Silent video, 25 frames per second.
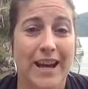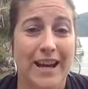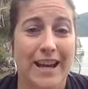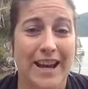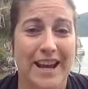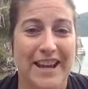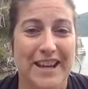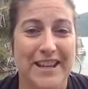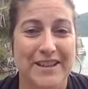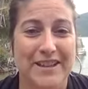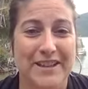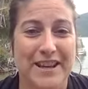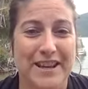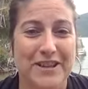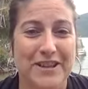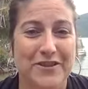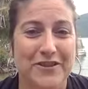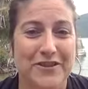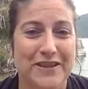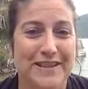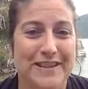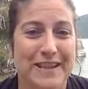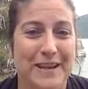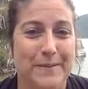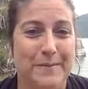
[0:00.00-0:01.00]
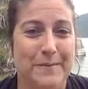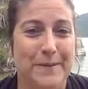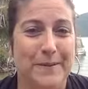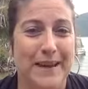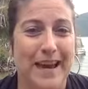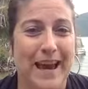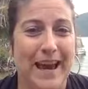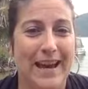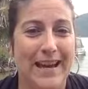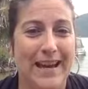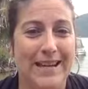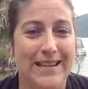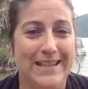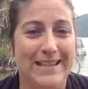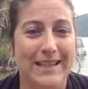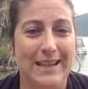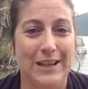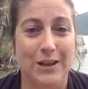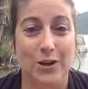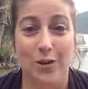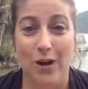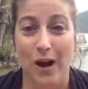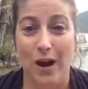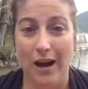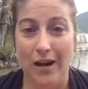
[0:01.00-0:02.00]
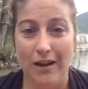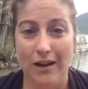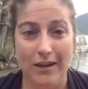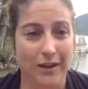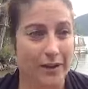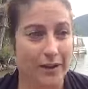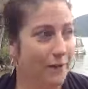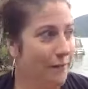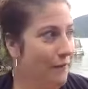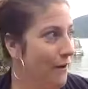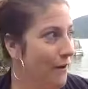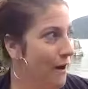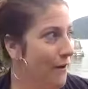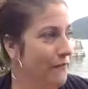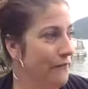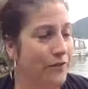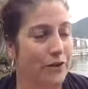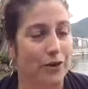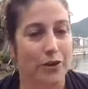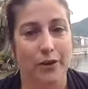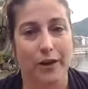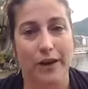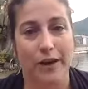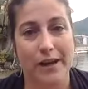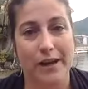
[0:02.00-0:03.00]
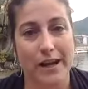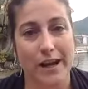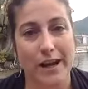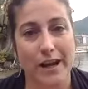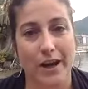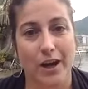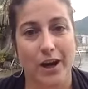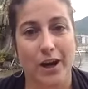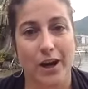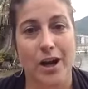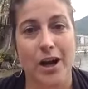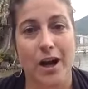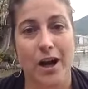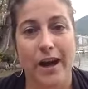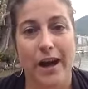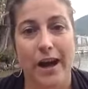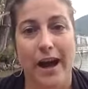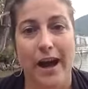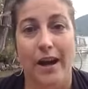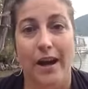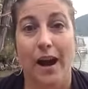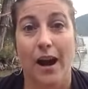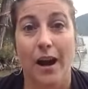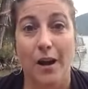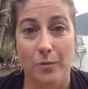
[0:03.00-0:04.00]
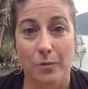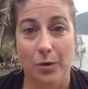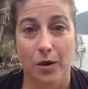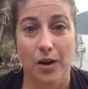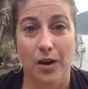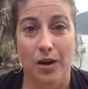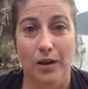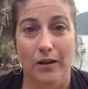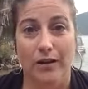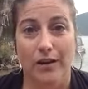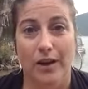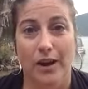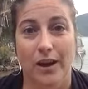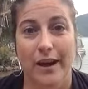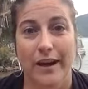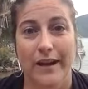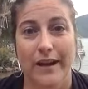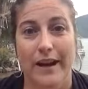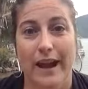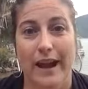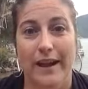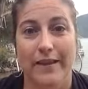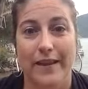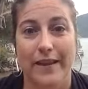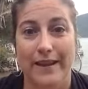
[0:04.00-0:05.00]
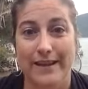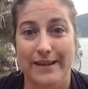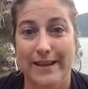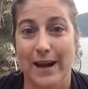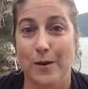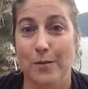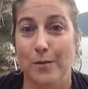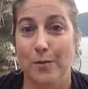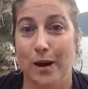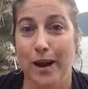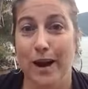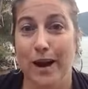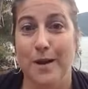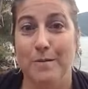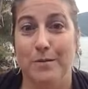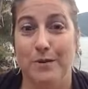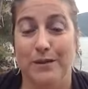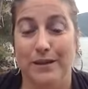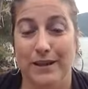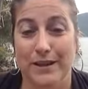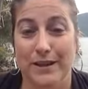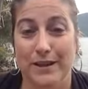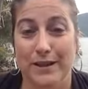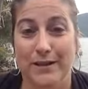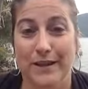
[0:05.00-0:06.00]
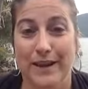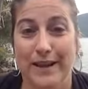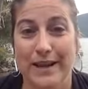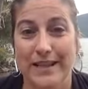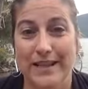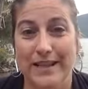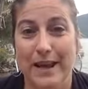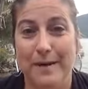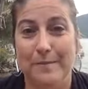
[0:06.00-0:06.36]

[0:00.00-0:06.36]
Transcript: And it's interesting because, you know, I live off the grid here and I work online, and that's how we're able to do this.